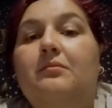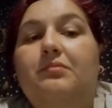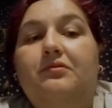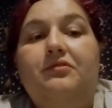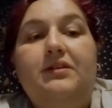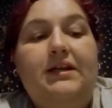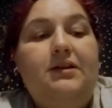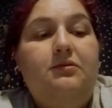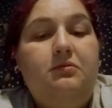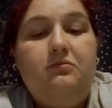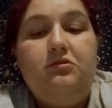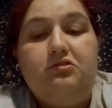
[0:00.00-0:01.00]
But for now,
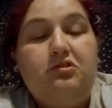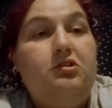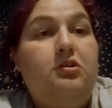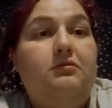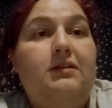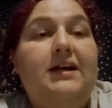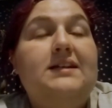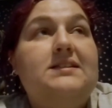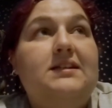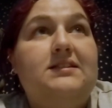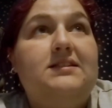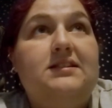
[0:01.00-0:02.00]
we're just going to go relax.
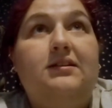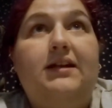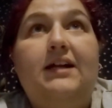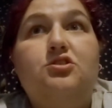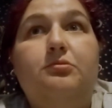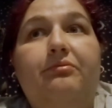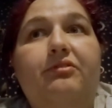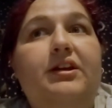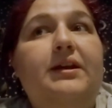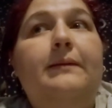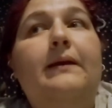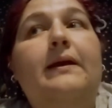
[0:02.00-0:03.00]
That's a little catch up for you.